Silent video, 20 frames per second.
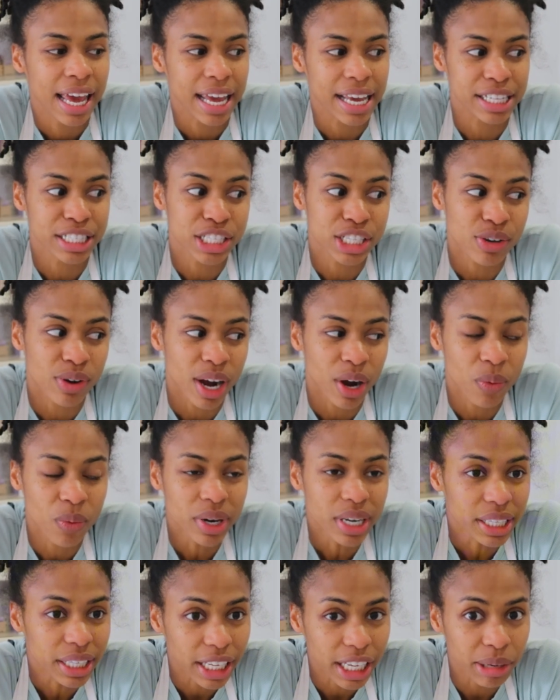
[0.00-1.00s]
And so I
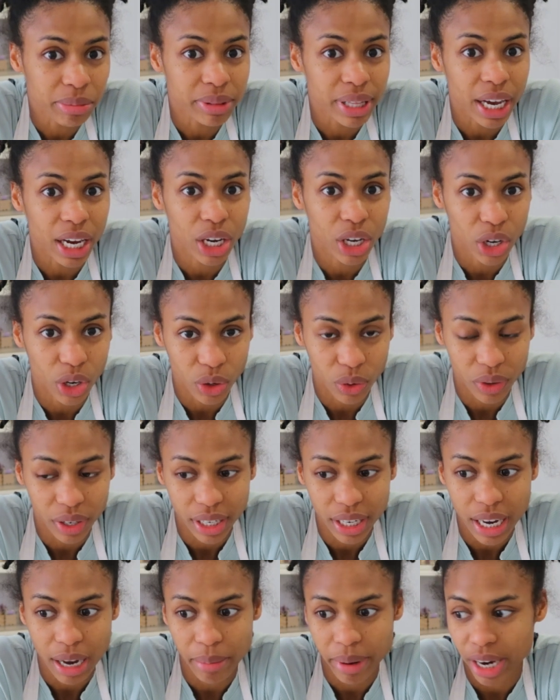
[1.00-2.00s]
want to keep that
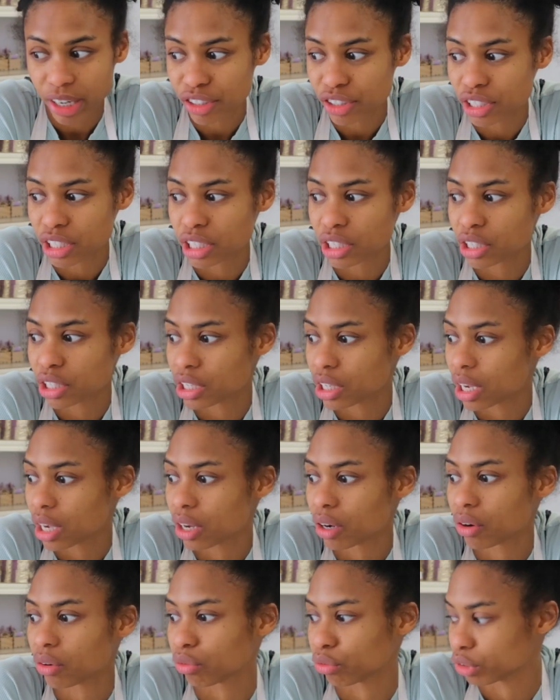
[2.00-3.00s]
going. I'm actually
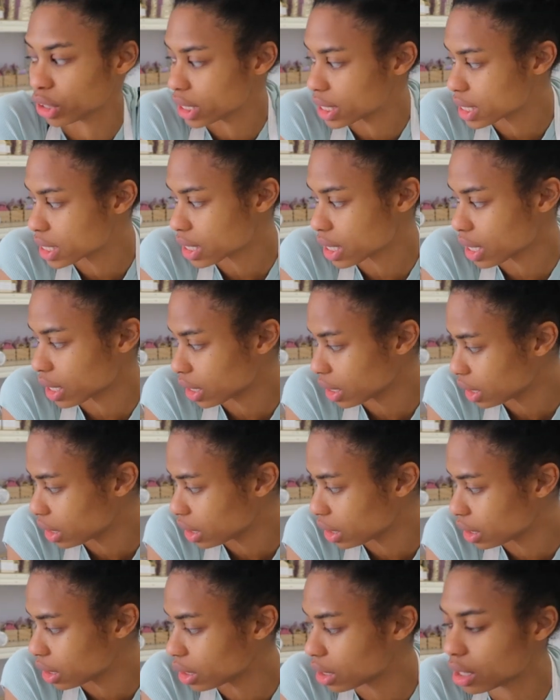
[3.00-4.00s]

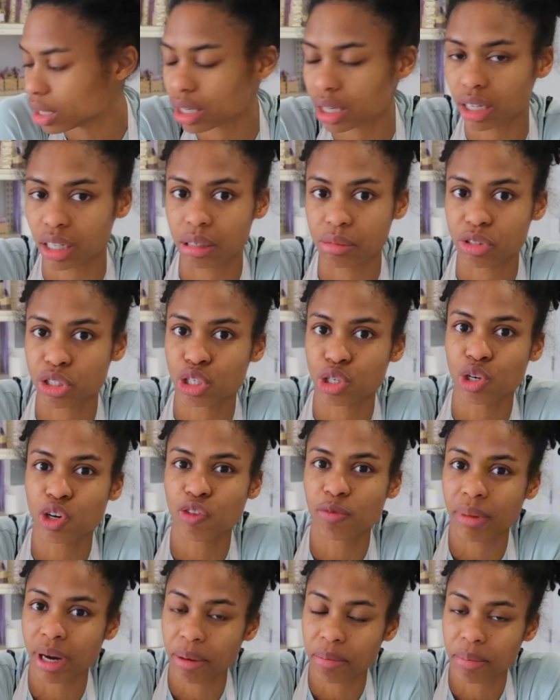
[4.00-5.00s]
restocking 2
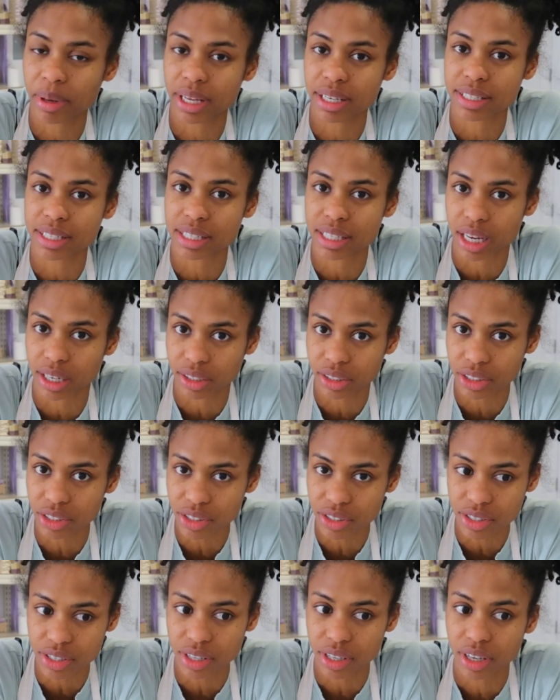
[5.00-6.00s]
of my best
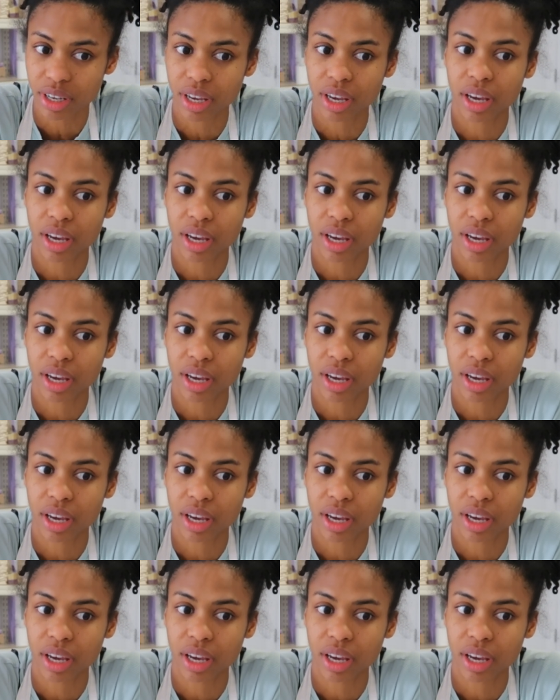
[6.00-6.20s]
sellers